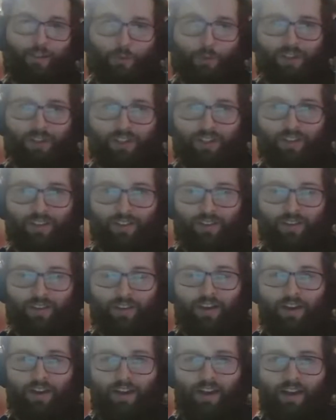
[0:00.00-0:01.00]
week,
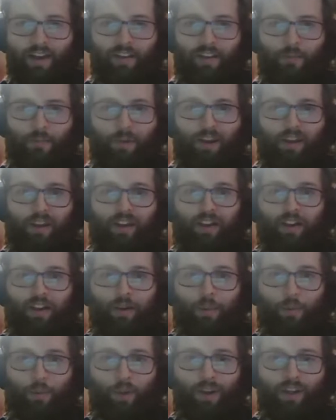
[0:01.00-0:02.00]
depending
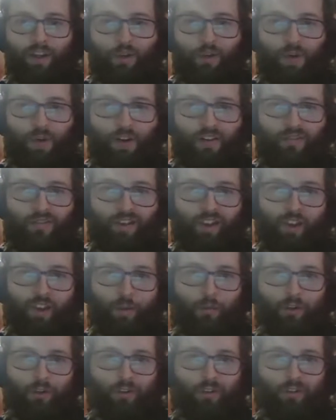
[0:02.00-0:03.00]
on when you are
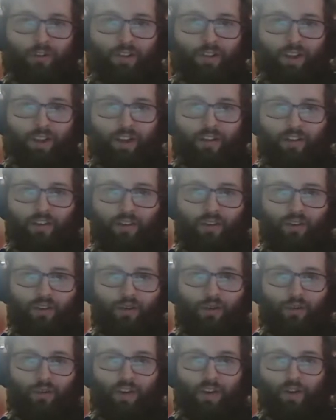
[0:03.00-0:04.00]
available, either
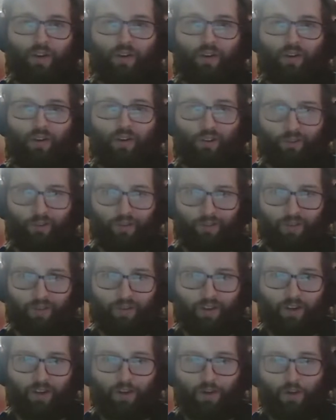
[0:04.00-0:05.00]
Tuesday or
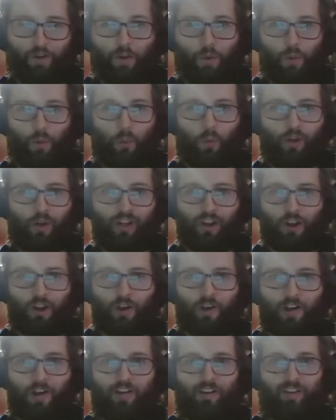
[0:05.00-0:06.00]
Thursday, we
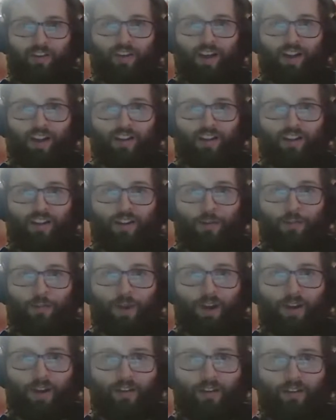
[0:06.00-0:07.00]
are talking
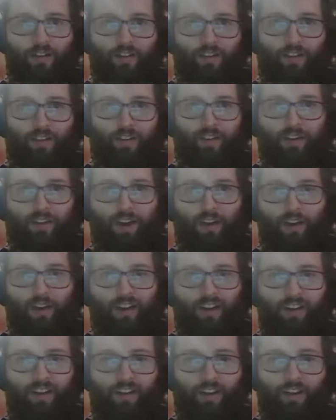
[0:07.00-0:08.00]
about
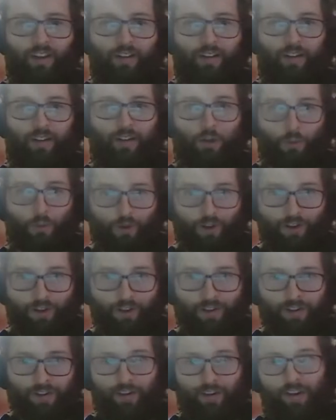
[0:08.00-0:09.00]
Karate Kid, the new
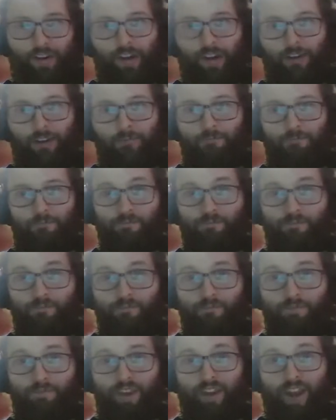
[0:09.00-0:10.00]
one, and
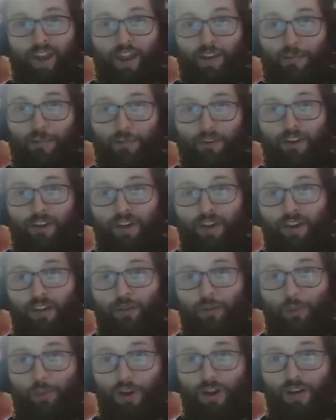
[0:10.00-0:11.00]
the IP
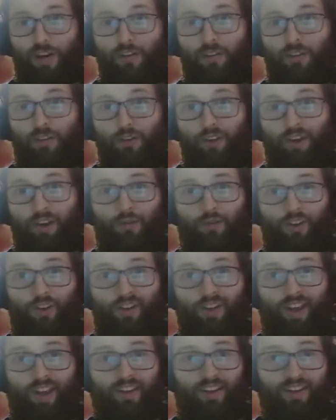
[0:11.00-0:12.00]
as well. So if you
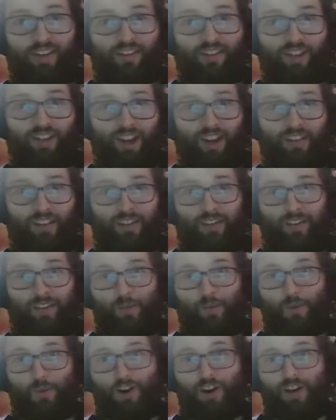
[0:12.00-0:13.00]
get the chance
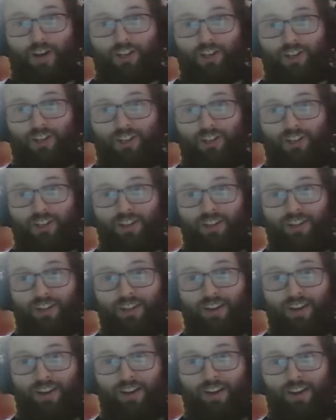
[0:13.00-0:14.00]
to watch the
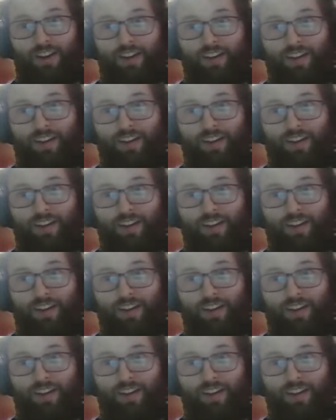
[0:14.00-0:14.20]
other